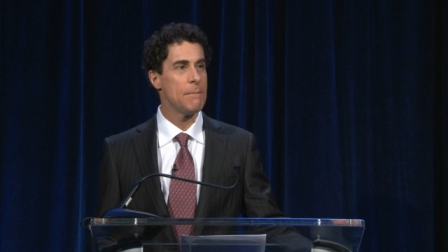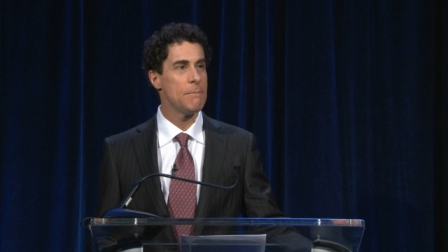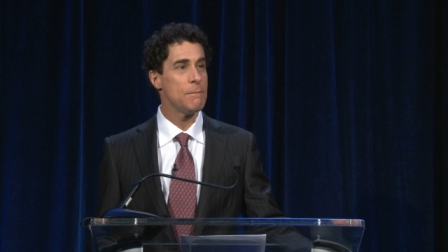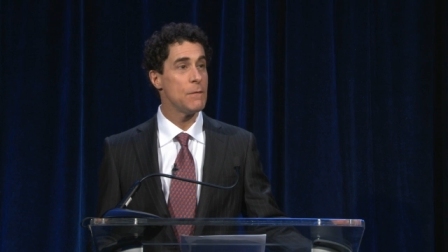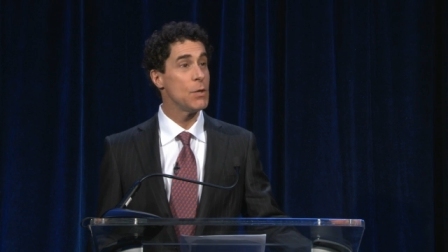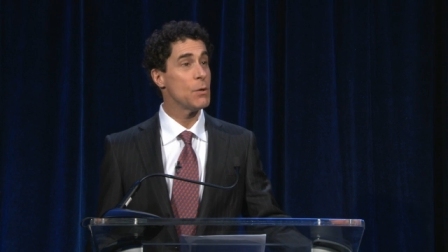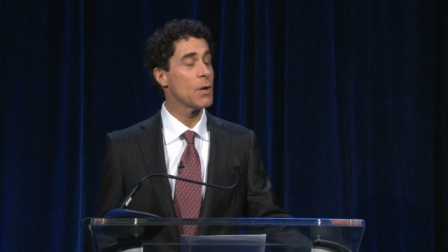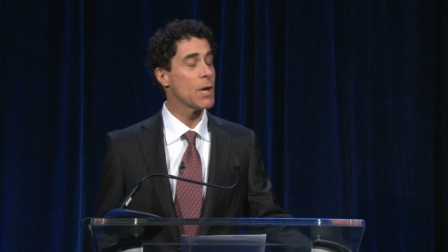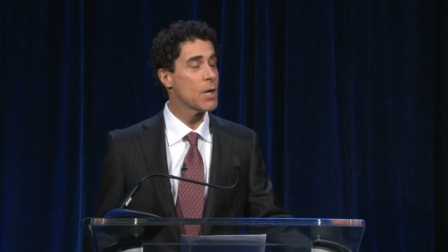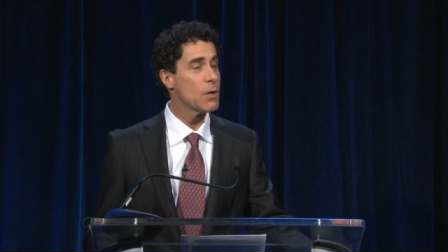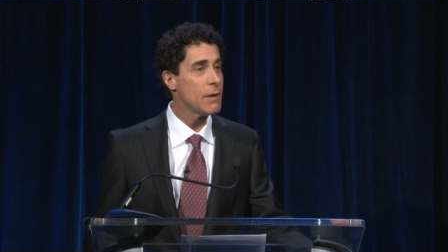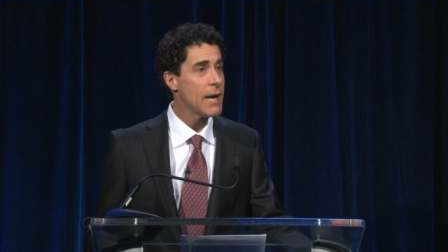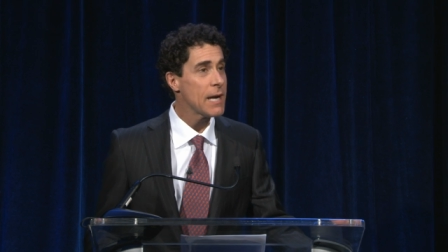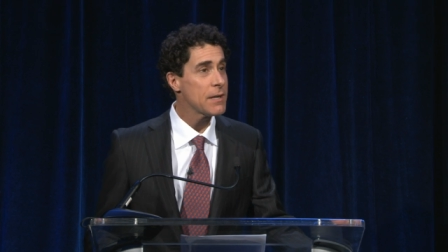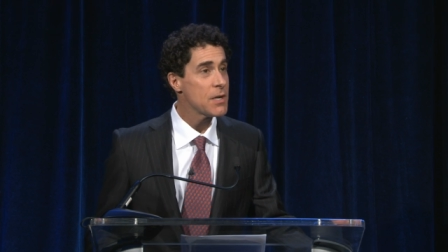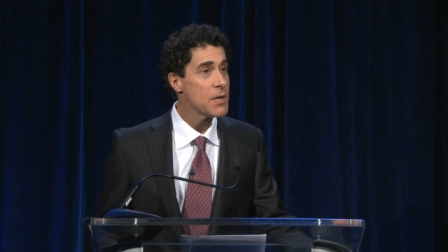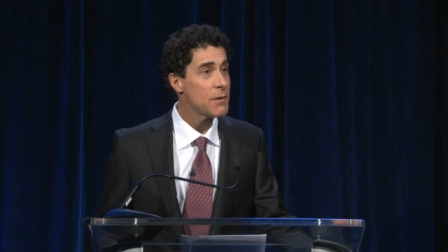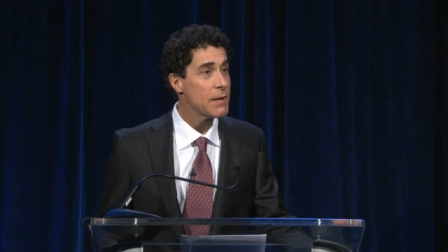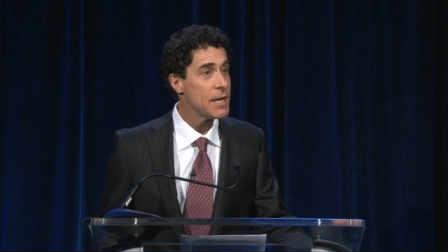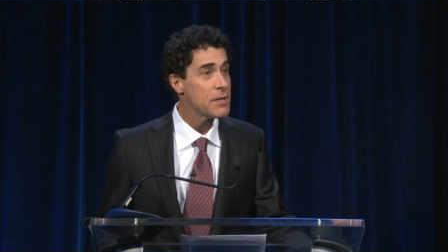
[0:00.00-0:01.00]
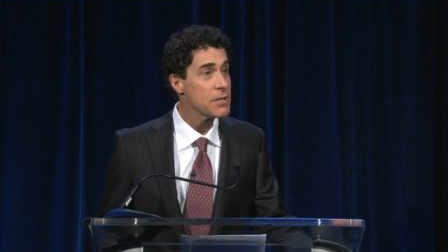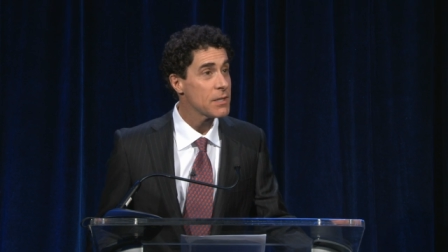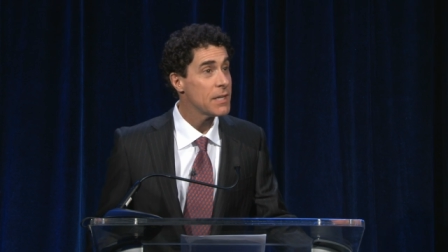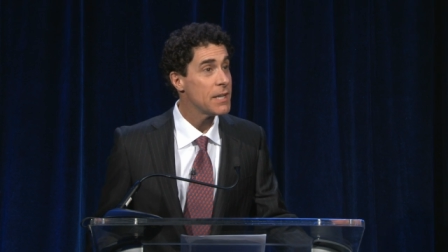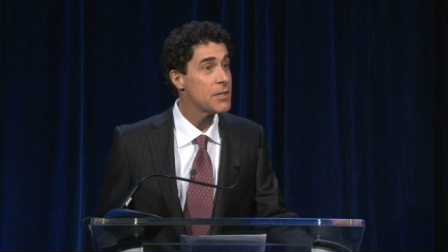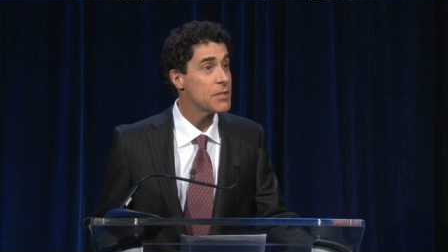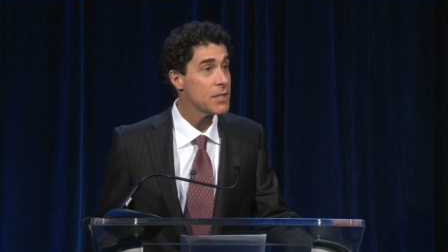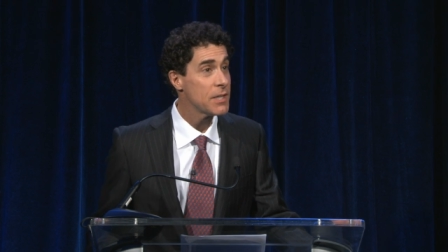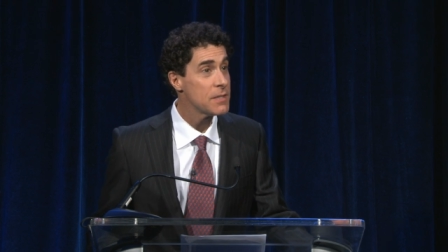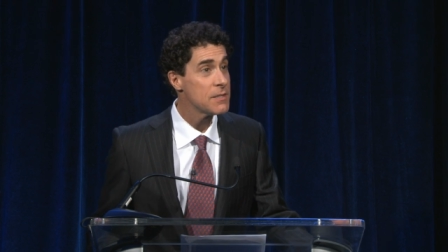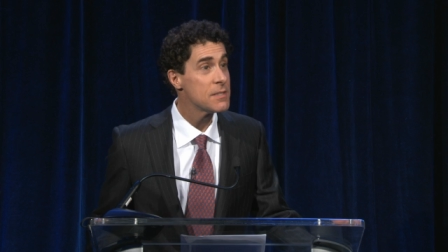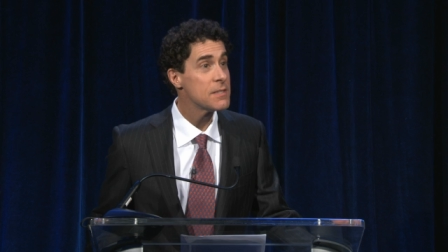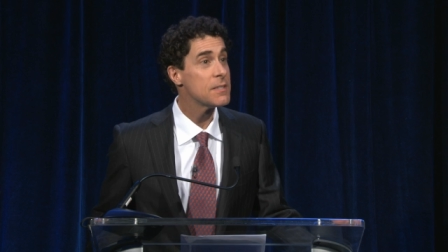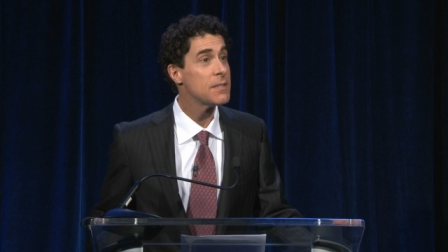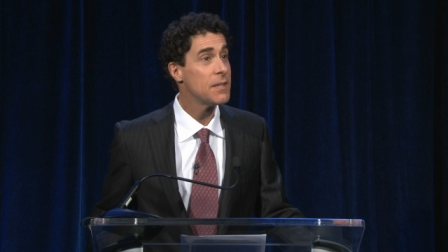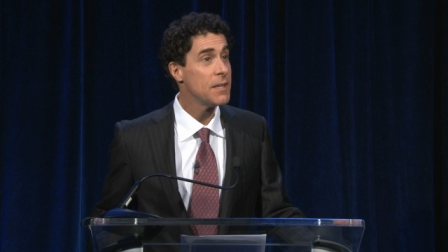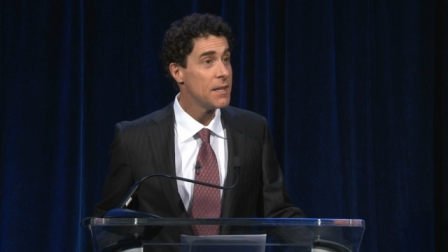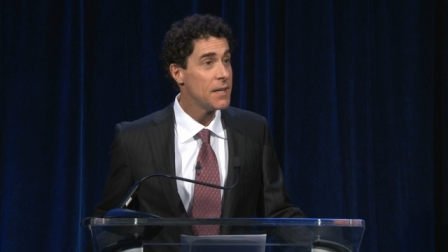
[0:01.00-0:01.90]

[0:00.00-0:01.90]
you are correct. Congratulations.